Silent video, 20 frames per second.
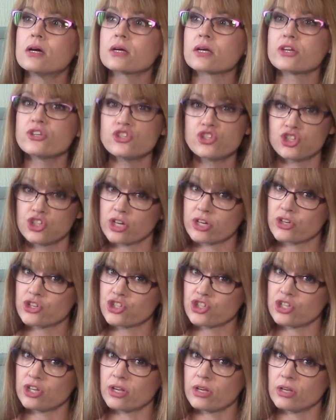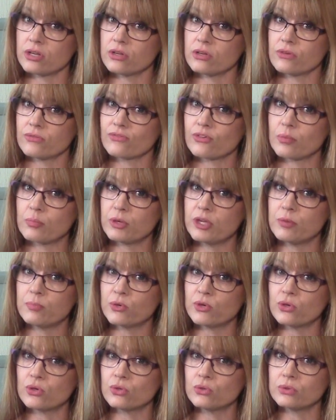conjunction for
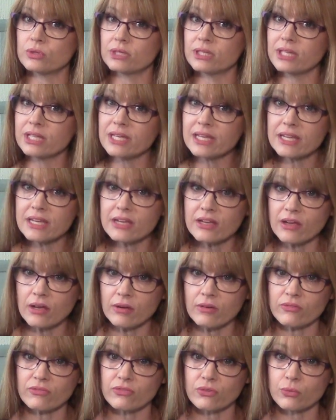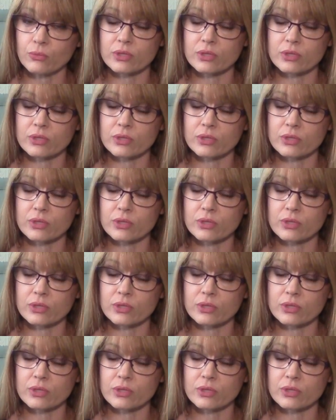people who live